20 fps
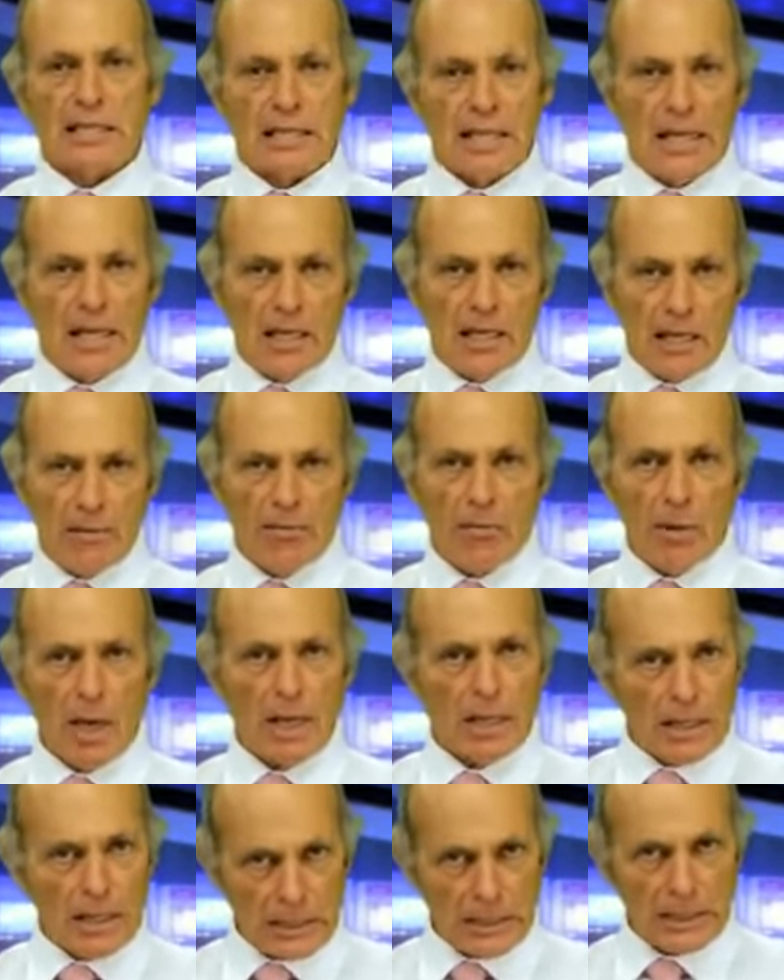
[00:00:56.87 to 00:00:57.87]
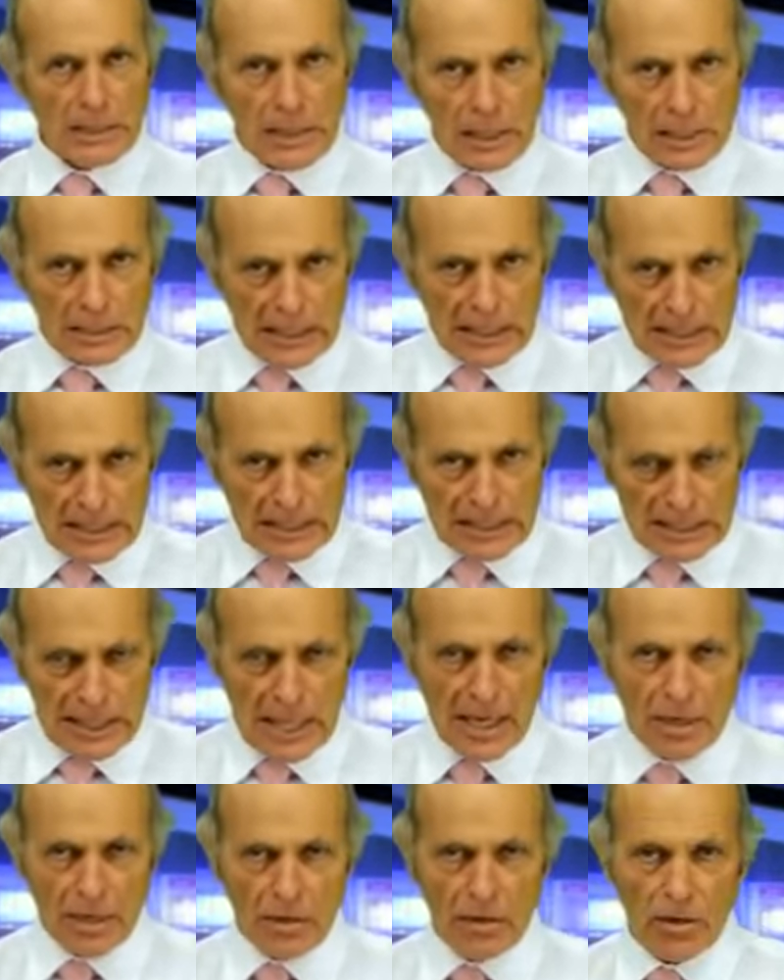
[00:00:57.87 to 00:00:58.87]
And again, keep in mind, he's a
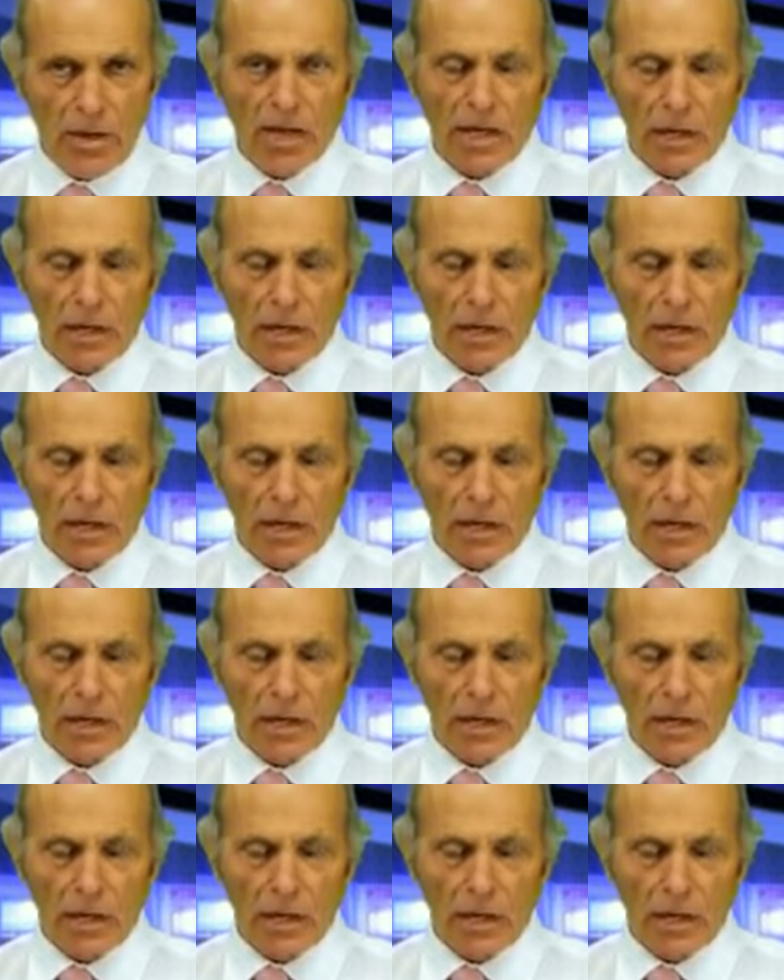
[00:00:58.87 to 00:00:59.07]
senator,